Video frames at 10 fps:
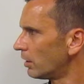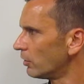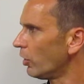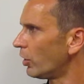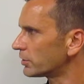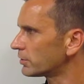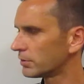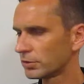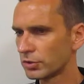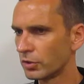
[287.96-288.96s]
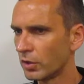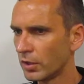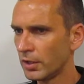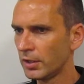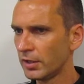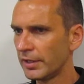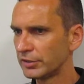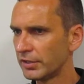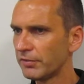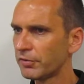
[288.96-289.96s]
a lot. So it's
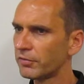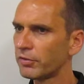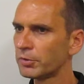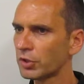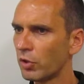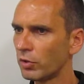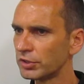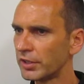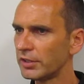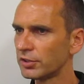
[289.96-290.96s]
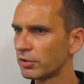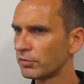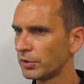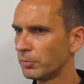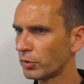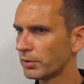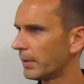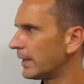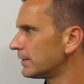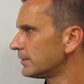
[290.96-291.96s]
different from his college days. It's obviously more
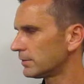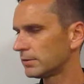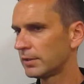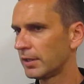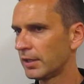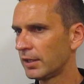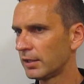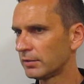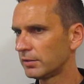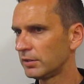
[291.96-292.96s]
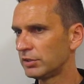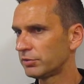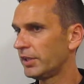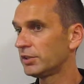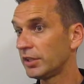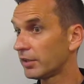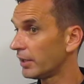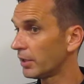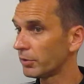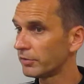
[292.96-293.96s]
demanding. Uh, he trains here and
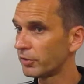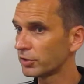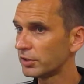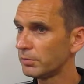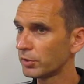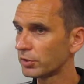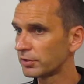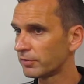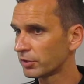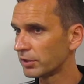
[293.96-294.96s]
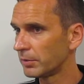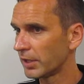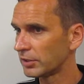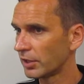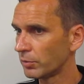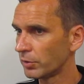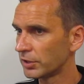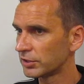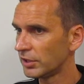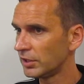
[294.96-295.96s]
there with the first team because the first team guys like what they
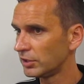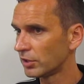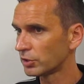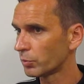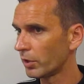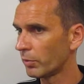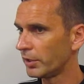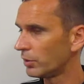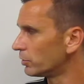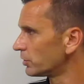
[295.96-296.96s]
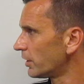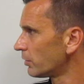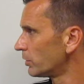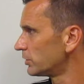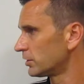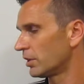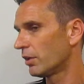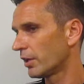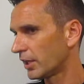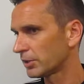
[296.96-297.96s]
see, and he does well when he goes there, which is
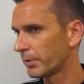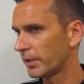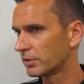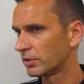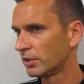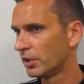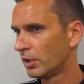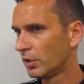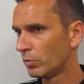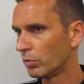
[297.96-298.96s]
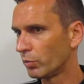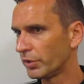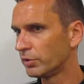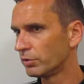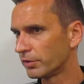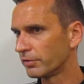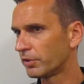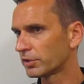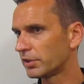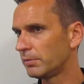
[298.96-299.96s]
another aspect of what we do for the
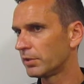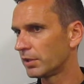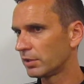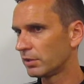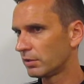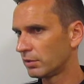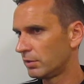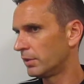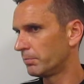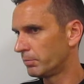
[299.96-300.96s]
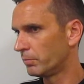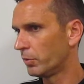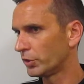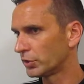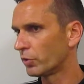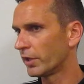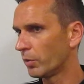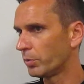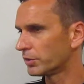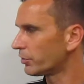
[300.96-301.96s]
first team, the, the boys go and help their